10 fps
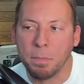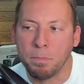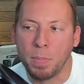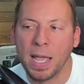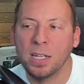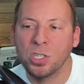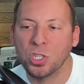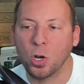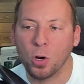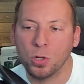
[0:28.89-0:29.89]
big
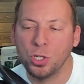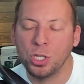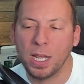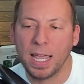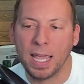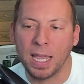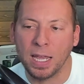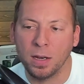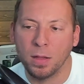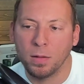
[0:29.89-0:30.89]
surge
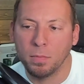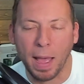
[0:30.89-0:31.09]
in